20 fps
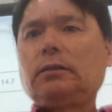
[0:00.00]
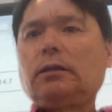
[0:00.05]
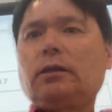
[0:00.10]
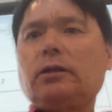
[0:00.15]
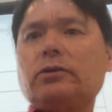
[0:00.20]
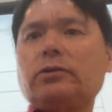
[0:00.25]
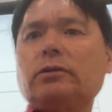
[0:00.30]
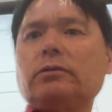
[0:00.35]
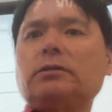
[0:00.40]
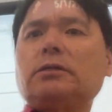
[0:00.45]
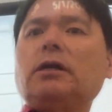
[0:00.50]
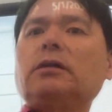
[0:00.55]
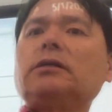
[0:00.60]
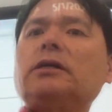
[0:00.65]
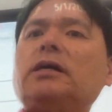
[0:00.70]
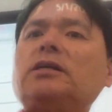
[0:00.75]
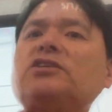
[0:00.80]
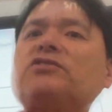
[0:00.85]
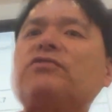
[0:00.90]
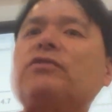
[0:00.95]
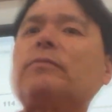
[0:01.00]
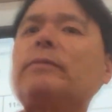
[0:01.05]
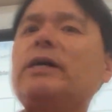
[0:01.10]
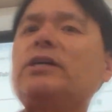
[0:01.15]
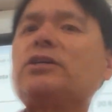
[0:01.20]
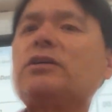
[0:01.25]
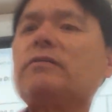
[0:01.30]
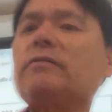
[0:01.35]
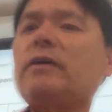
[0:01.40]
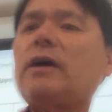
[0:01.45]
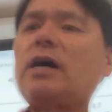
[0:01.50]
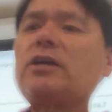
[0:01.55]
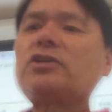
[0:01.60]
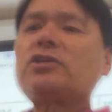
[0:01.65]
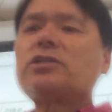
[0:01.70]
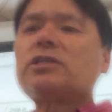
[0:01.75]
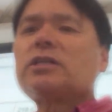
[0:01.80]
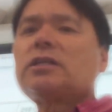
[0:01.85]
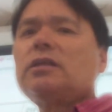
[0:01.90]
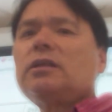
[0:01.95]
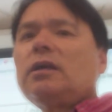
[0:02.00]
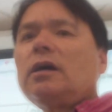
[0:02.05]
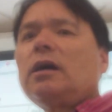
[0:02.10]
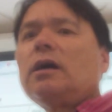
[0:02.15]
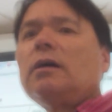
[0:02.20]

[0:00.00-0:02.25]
So delta H of formation of hydrogen